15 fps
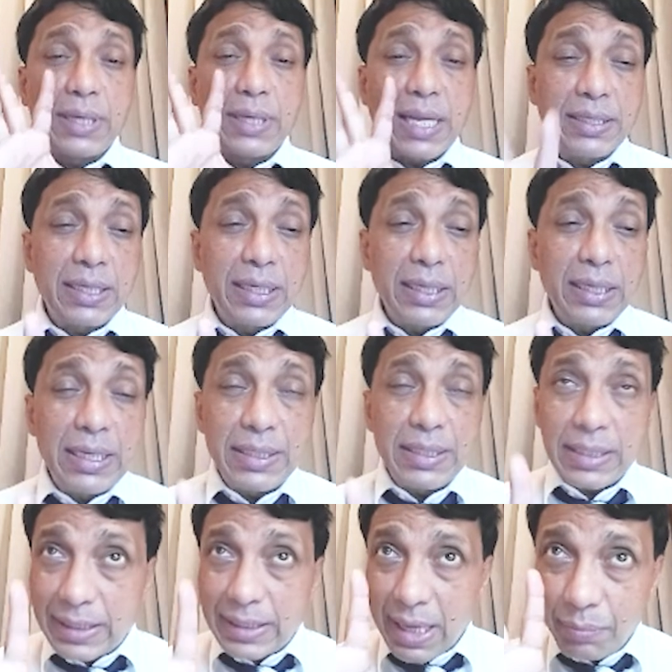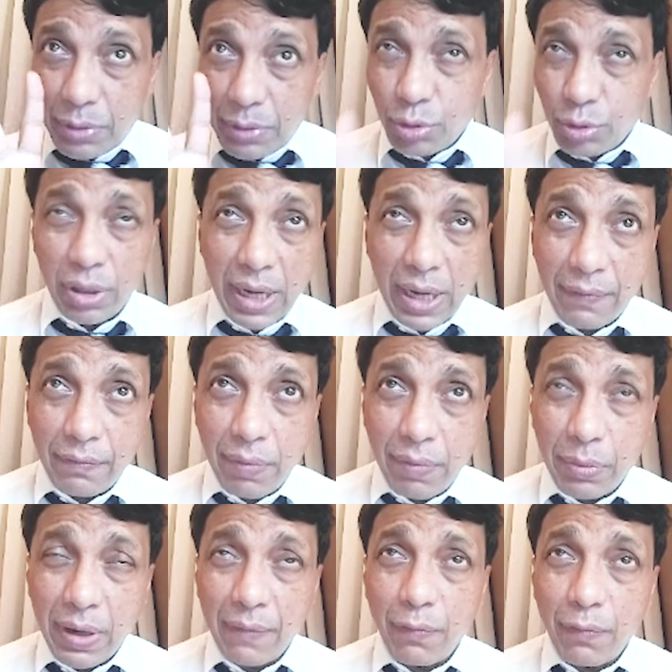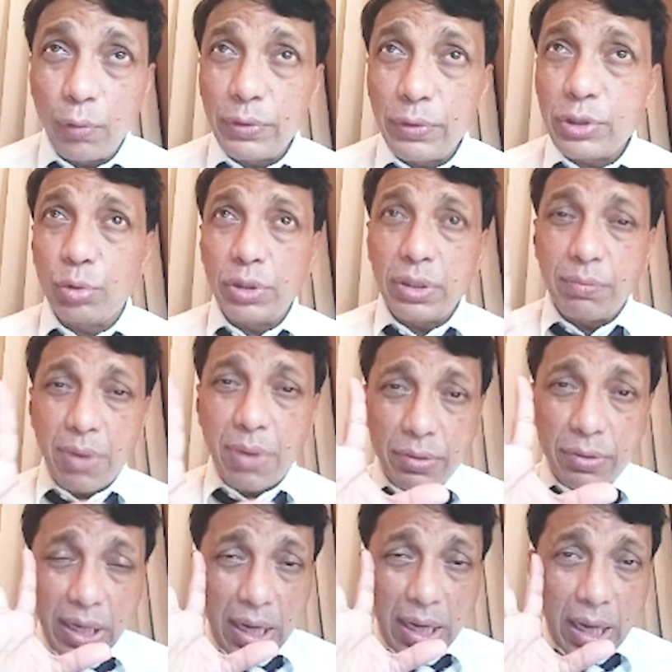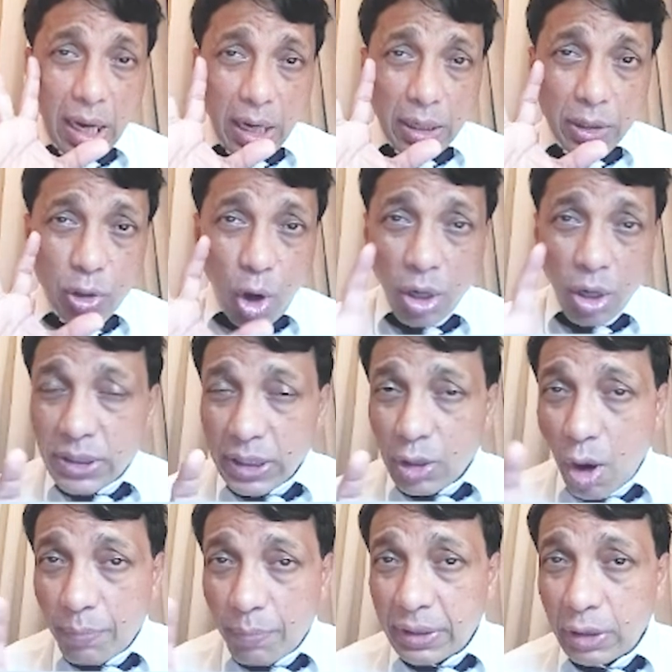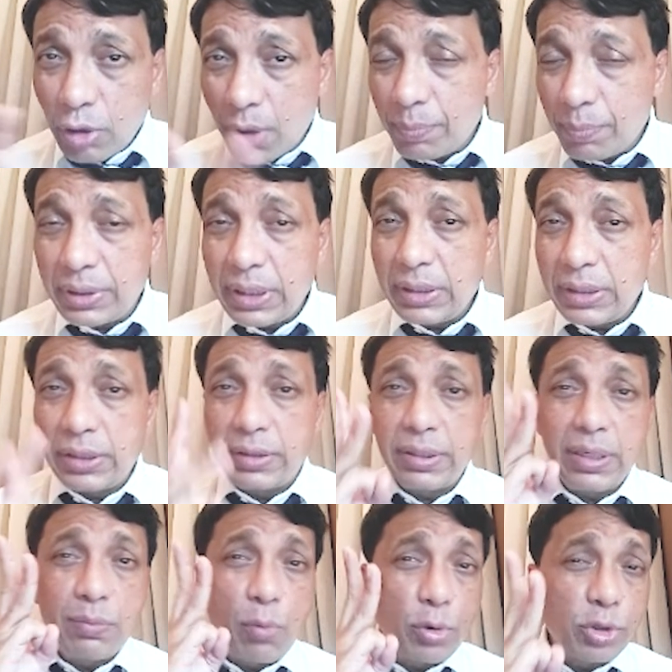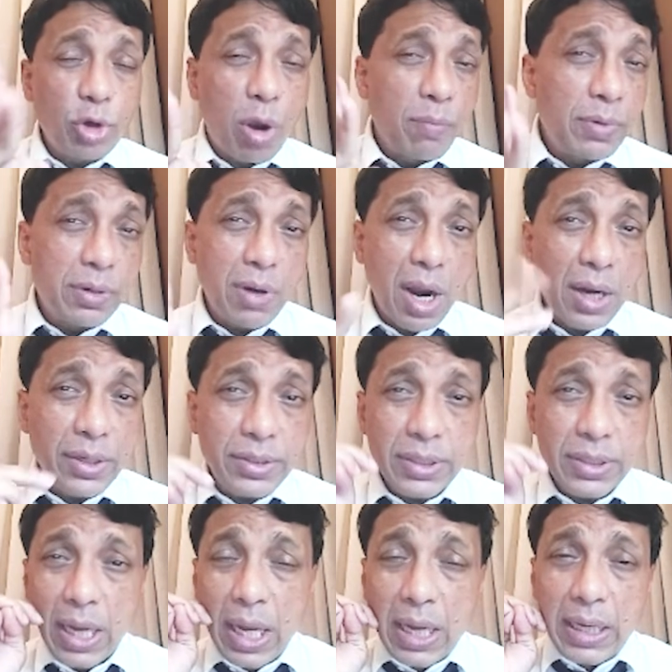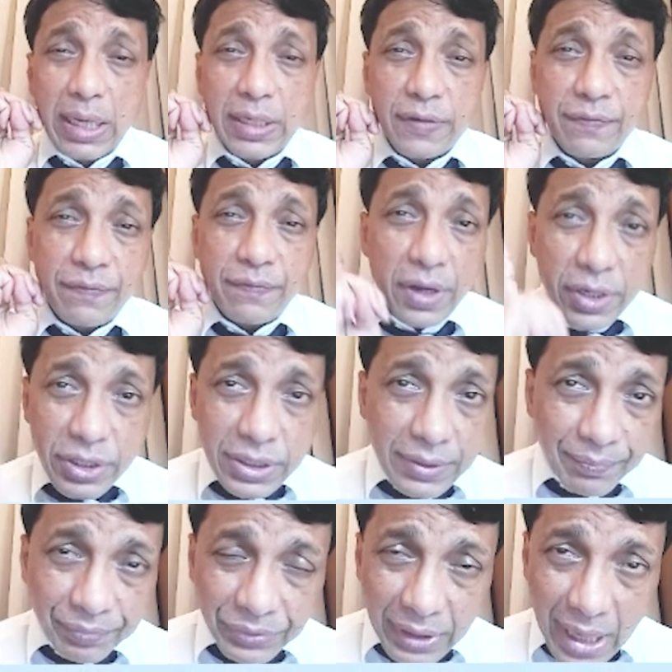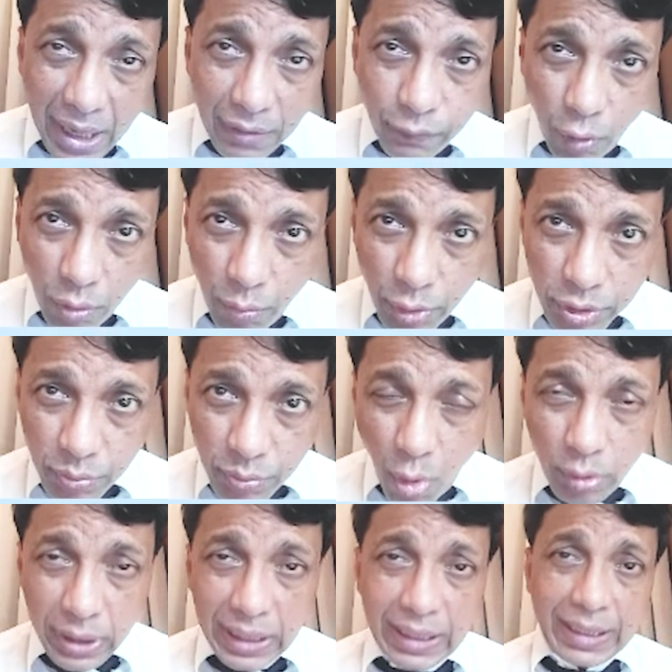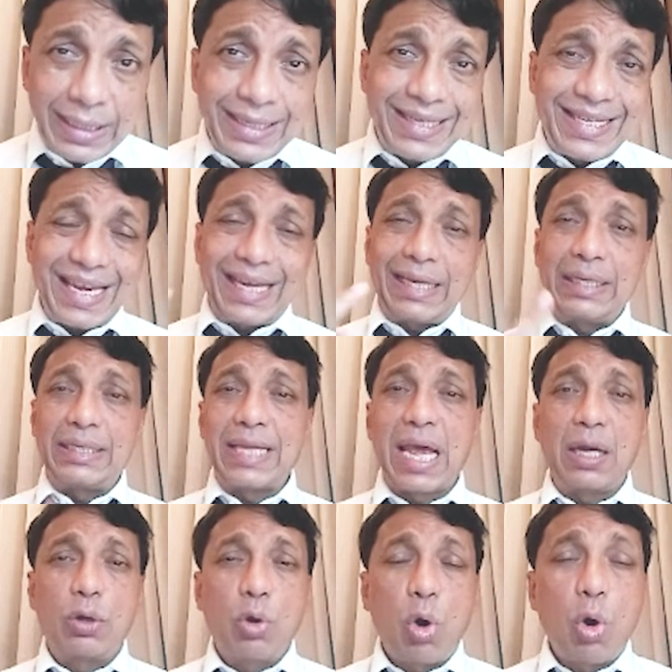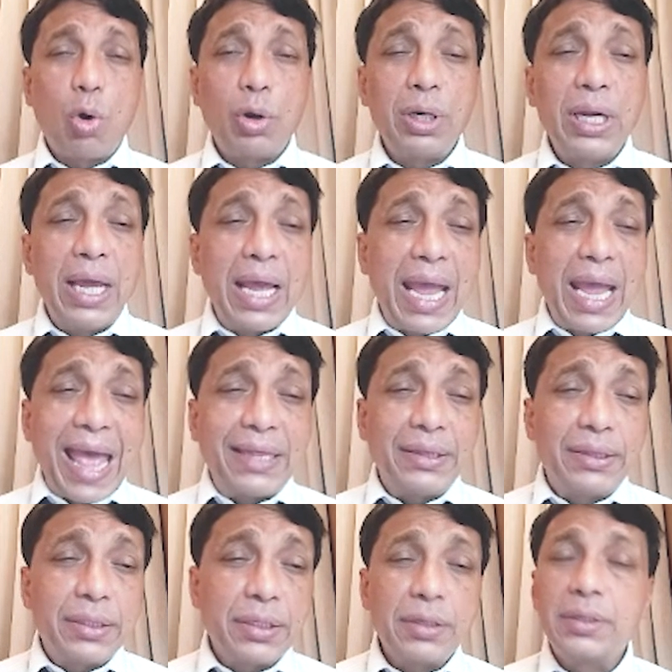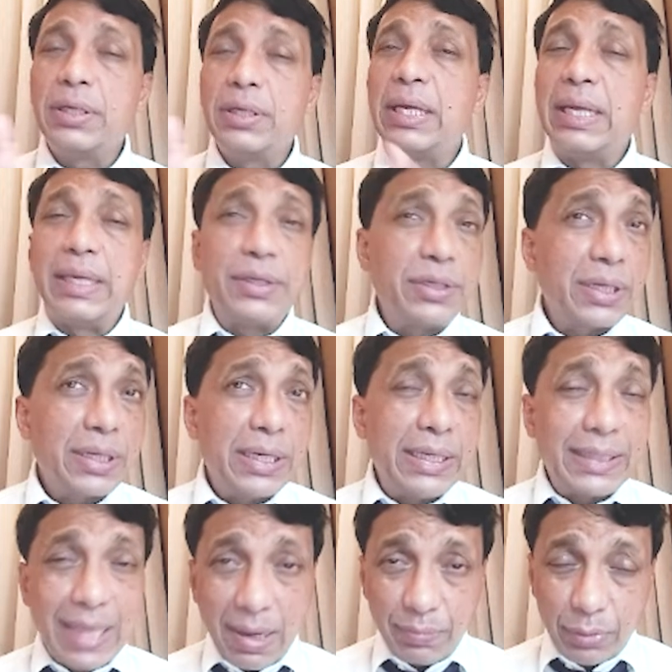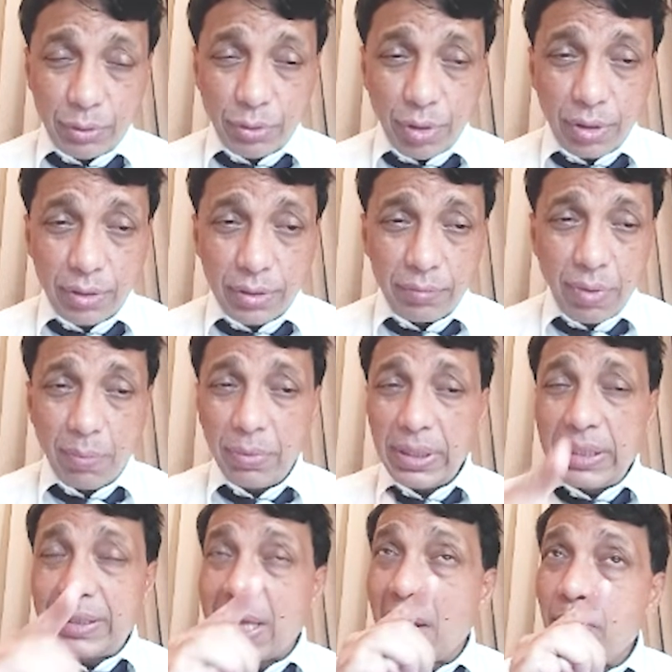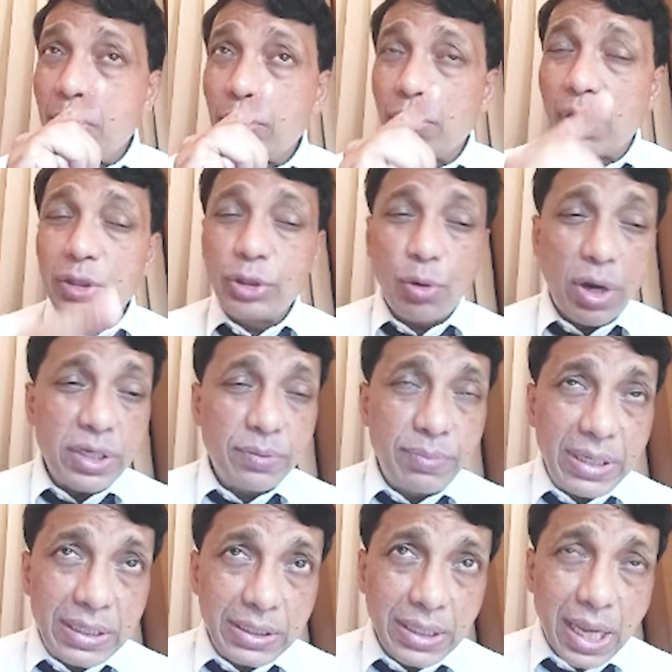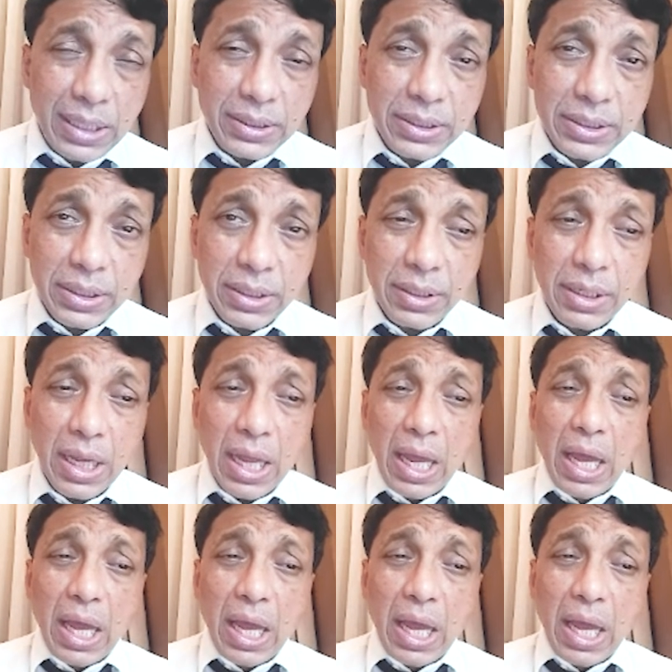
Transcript: classically is ethambutol. I remember I've always told you about toxic optic neuropathy. The three most common drugs is first and foremost smoking, second is alcohol, and third is ethambutol. Remember, ethambutol, choice B is the answer.